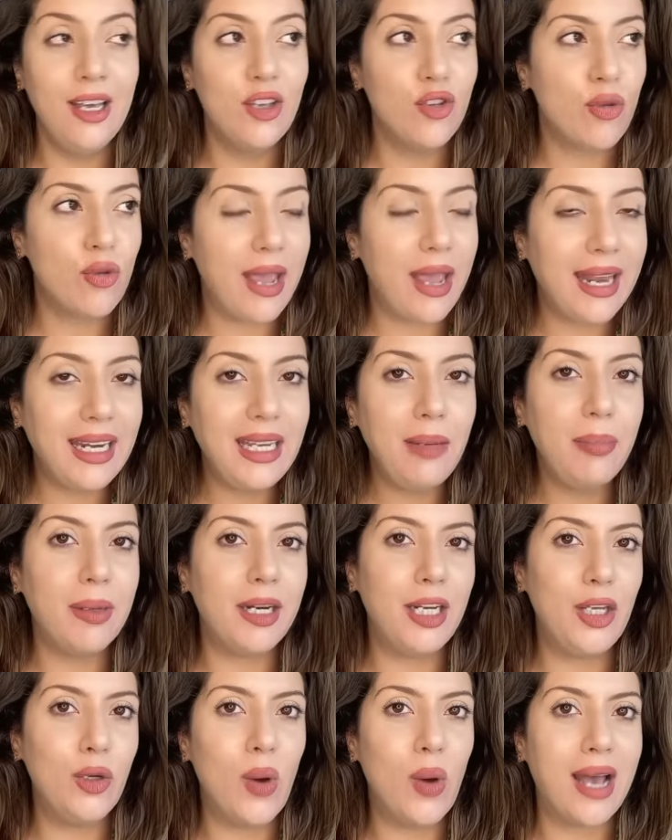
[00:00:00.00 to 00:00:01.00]
So
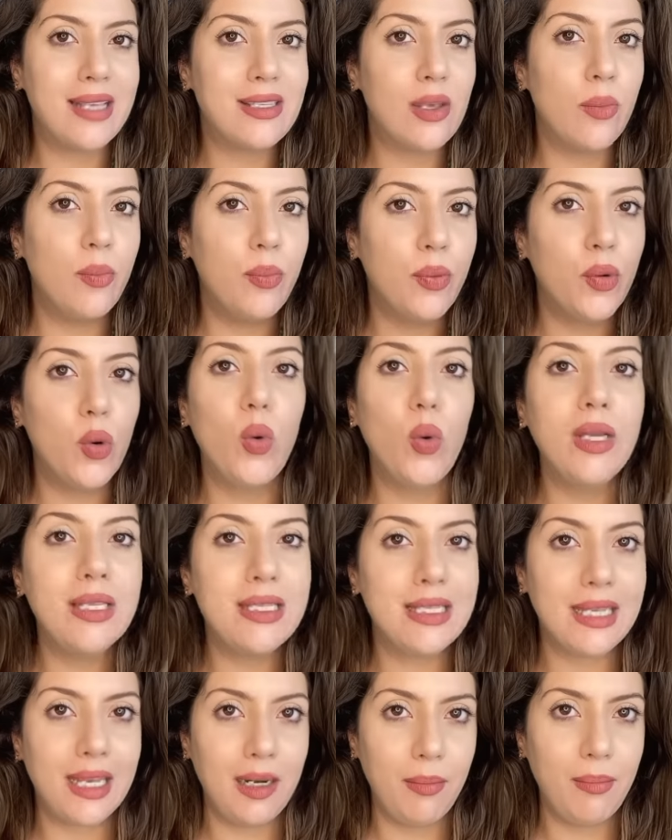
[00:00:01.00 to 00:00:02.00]
anybody who has a broken
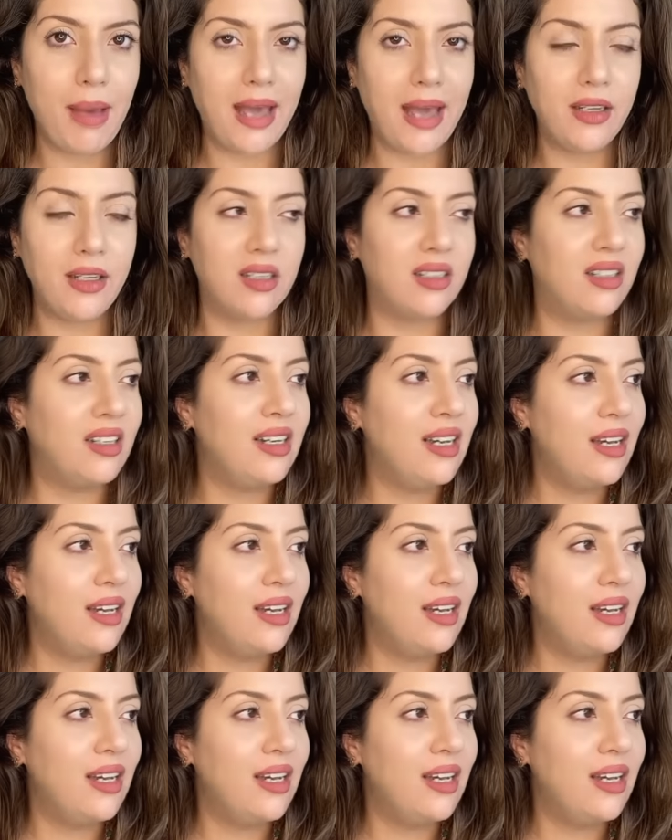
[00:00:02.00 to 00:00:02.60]
skin barrier,